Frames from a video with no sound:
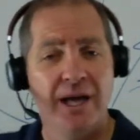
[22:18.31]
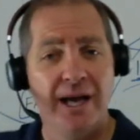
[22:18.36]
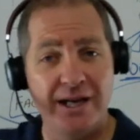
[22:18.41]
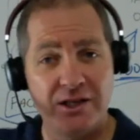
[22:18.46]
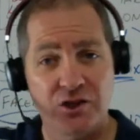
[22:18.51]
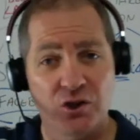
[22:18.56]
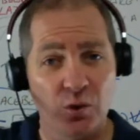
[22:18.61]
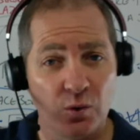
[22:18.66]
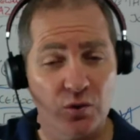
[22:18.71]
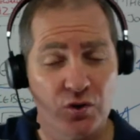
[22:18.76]

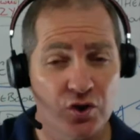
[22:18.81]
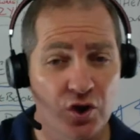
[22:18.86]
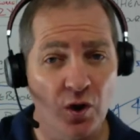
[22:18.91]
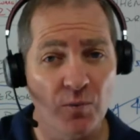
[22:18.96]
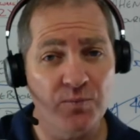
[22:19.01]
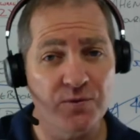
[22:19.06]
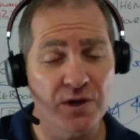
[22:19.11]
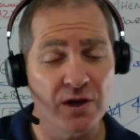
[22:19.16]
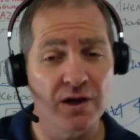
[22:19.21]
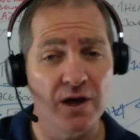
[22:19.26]
It's your
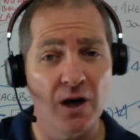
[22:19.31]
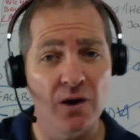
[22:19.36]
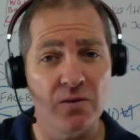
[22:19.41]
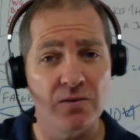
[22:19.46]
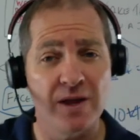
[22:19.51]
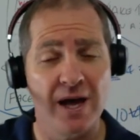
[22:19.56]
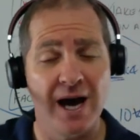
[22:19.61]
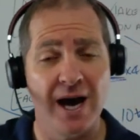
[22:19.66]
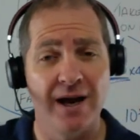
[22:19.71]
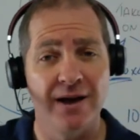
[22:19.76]
job to know
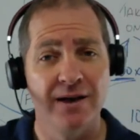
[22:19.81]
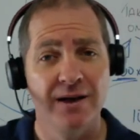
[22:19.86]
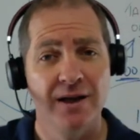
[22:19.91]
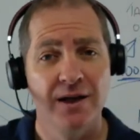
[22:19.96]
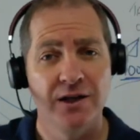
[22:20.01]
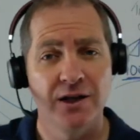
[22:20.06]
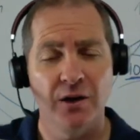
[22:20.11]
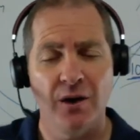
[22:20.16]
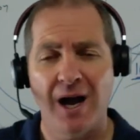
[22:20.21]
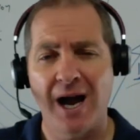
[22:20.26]
that.
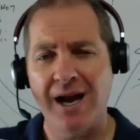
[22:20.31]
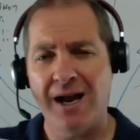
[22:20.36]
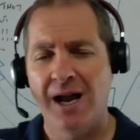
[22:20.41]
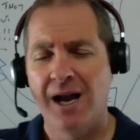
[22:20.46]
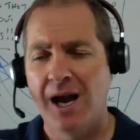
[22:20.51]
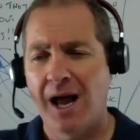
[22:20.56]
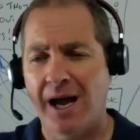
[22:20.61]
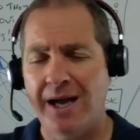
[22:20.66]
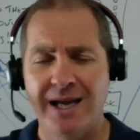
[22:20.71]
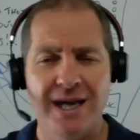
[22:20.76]

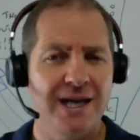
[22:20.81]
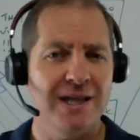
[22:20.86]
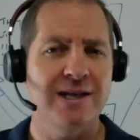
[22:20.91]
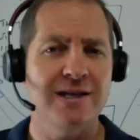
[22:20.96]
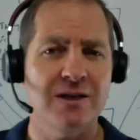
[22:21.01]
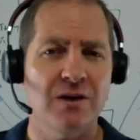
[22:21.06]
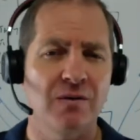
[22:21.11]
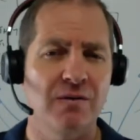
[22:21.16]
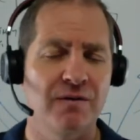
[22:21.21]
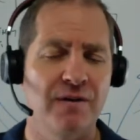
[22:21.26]
I hear
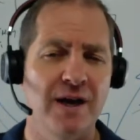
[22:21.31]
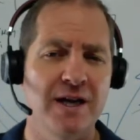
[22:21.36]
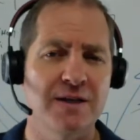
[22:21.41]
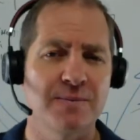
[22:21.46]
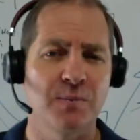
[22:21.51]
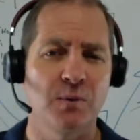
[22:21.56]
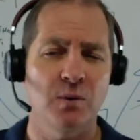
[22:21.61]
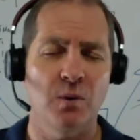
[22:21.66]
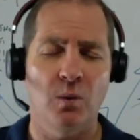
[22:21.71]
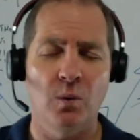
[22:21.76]
this on
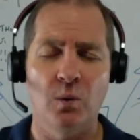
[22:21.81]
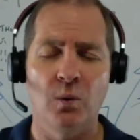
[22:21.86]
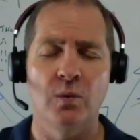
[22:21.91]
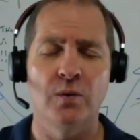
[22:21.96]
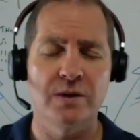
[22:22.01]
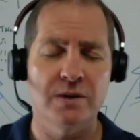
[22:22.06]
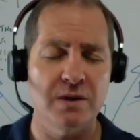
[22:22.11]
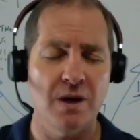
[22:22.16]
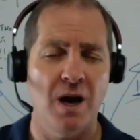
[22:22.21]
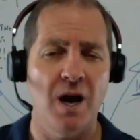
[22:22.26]
Facebook
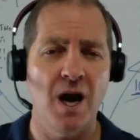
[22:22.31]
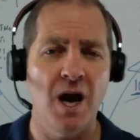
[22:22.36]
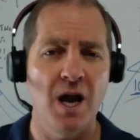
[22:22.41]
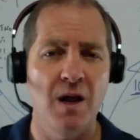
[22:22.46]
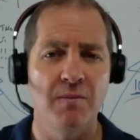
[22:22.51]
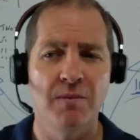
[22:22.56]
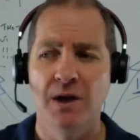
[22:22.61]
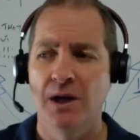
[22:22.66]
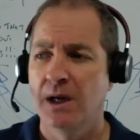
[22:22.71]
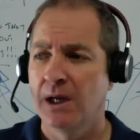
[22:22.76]
all the
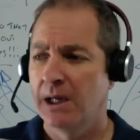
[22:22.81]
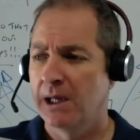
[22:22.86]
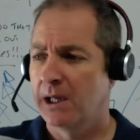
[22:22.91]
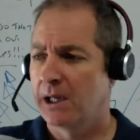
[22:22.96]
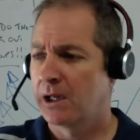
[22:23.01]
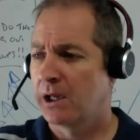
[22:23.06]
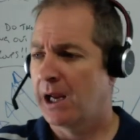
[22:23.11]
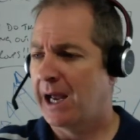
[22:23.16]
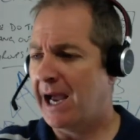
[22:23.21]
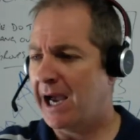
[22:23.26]
time.
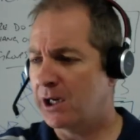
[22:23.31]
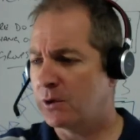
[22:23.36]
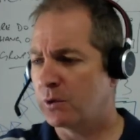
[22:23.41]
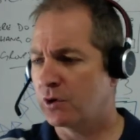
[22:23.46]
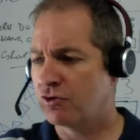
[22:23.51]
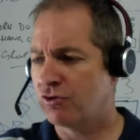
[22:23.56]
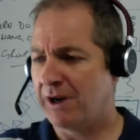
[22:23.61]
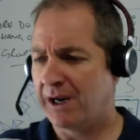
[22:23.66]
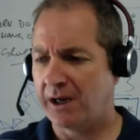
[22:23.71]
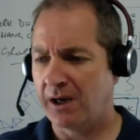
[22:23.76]
How do I
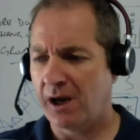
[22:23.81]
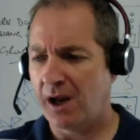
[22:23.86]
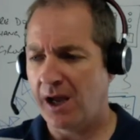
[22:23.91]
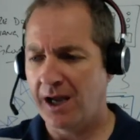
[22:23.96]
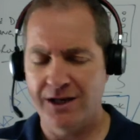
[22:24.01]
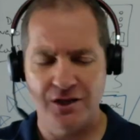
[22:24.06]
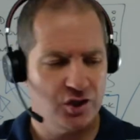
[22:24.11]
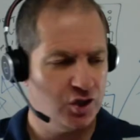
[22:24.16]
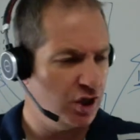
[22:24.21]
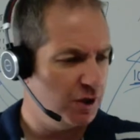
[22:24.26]
attract
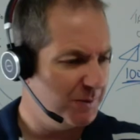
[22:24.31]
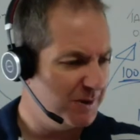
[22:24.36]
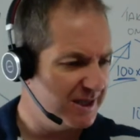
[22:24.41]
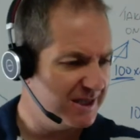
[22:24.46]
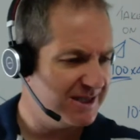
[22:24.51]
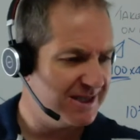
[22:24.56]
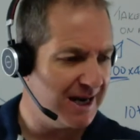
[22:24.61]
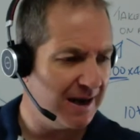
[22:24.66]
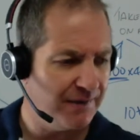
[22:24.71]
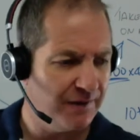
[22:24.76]
clients? Should it be the
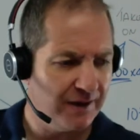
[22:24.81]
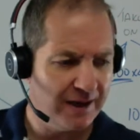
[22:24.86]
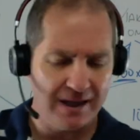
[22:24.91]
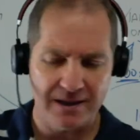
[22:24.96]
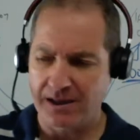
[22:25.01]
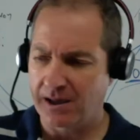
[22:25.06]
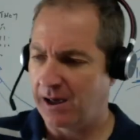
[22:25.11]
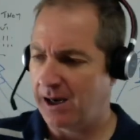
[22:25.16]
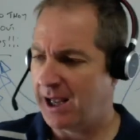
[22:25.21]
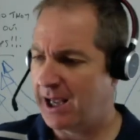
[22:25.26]
staff that
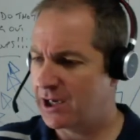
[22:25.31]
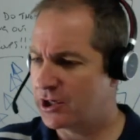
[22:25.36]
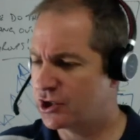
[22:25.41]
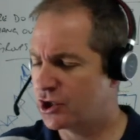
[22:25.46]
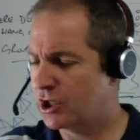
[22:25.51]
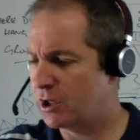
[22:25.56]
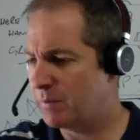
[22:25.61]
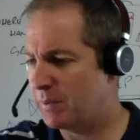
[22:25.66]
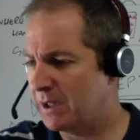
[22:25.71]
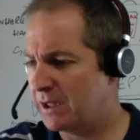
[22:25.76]
get the clients?
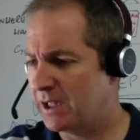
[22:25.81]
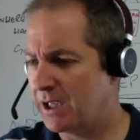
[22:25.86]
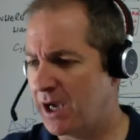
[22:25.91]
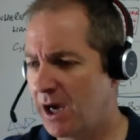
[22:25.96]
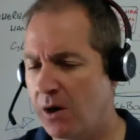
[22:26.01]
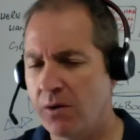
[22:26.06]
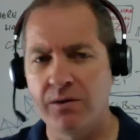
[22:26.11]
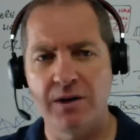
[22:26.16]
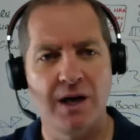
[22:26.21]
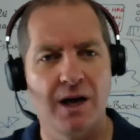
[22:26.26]
Should it be the
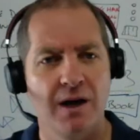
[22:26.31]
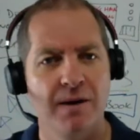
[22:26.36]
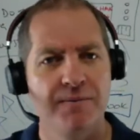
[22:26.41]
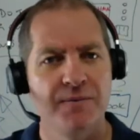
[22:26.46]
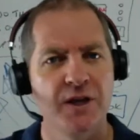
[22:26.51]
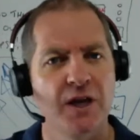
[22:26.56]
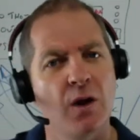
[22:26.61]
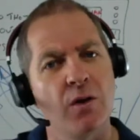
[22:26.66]
owner?